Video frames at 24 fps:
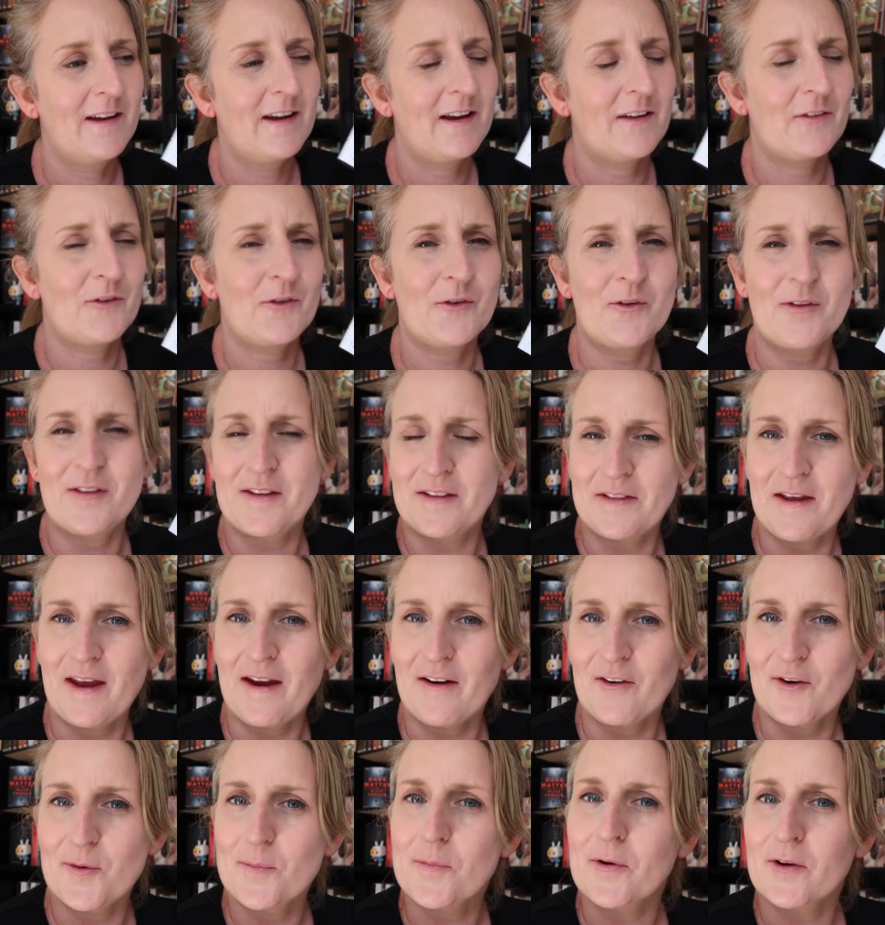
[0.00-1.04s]
And so then the
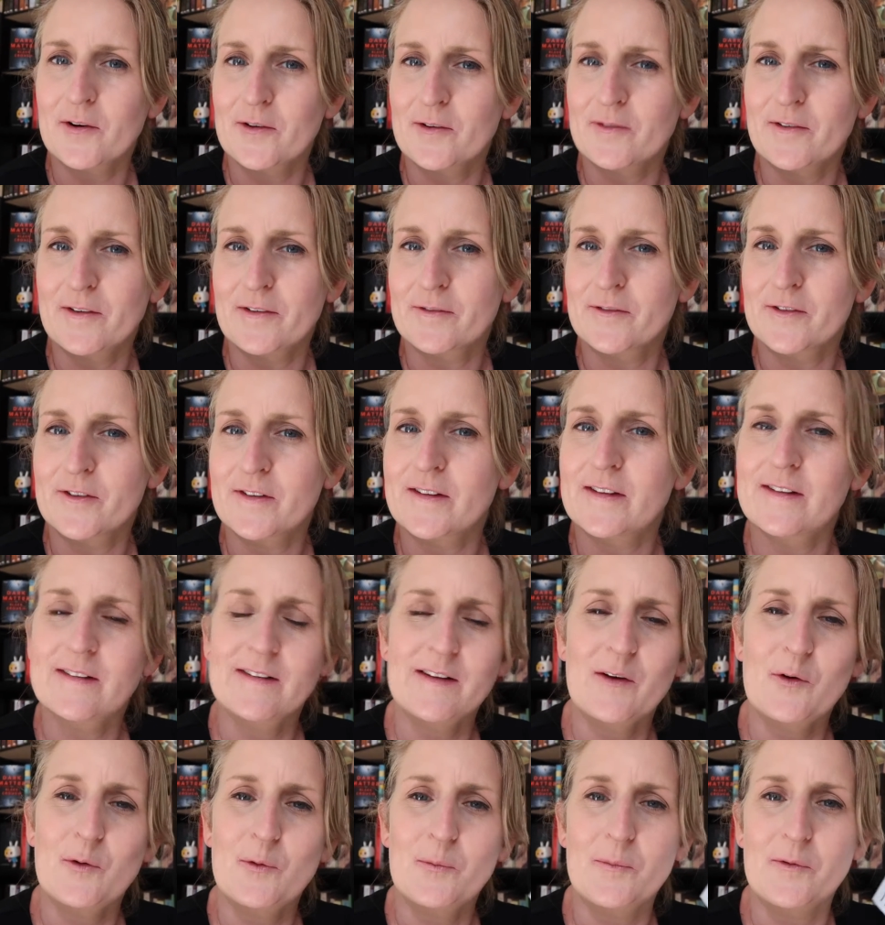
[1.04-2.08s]
Harry Potter references
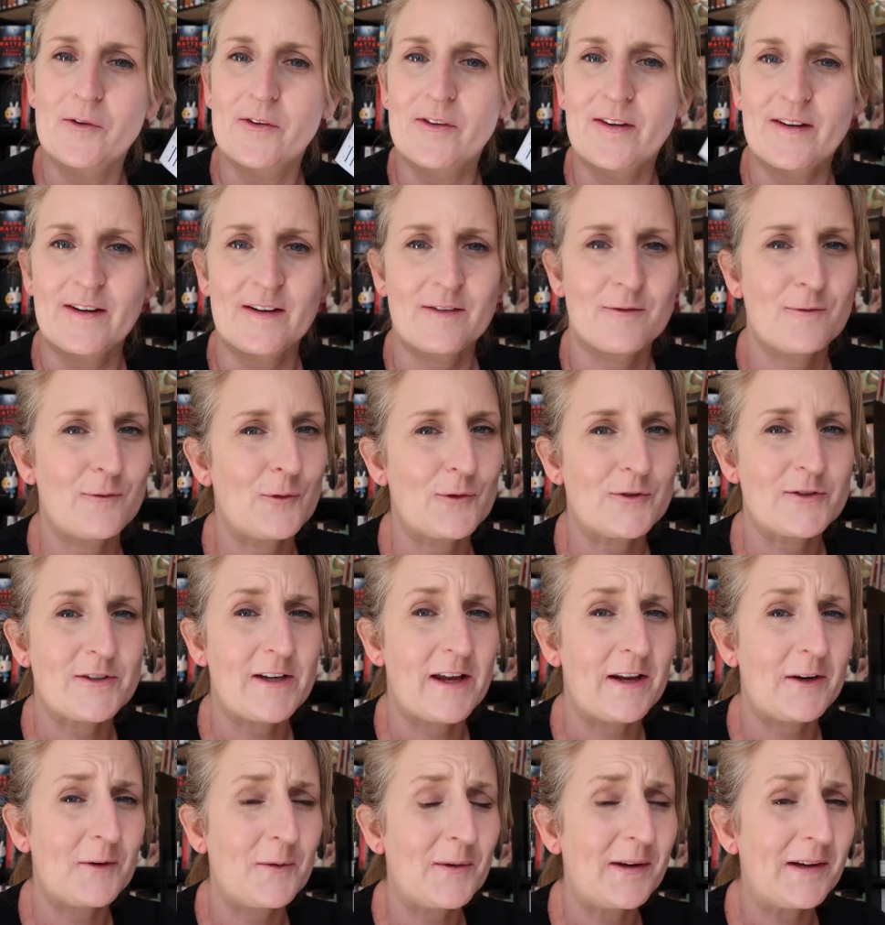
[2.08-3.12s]
are almost like a
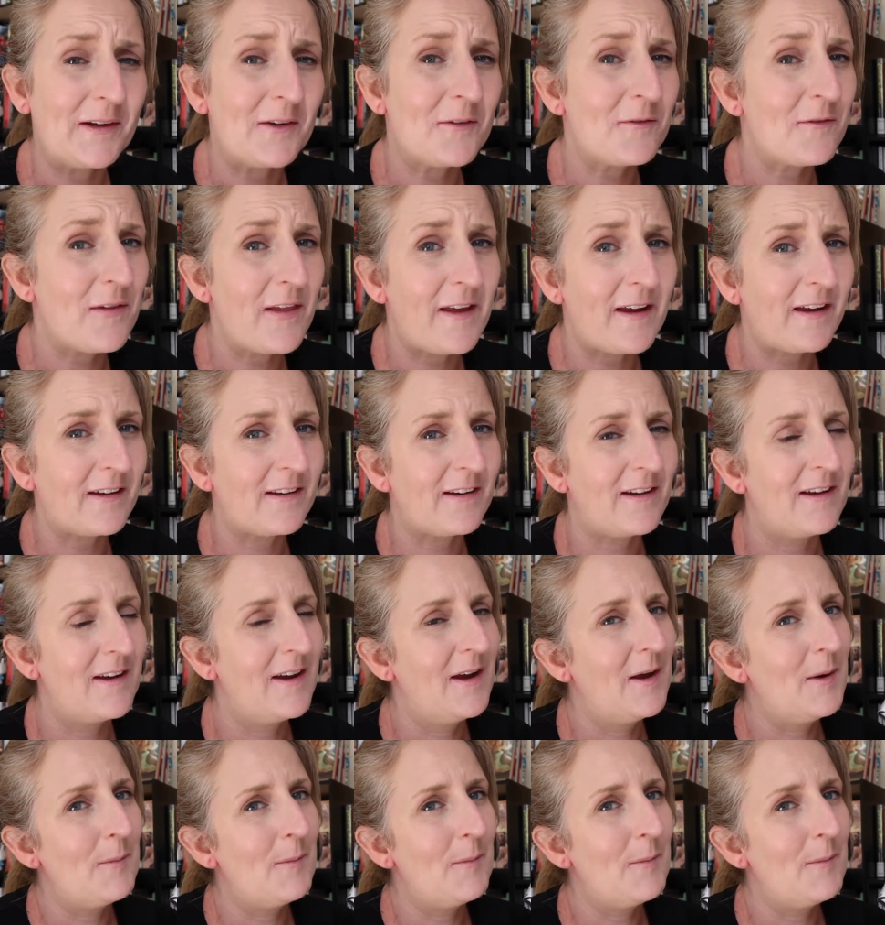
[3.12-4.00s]
foreshadowing of that.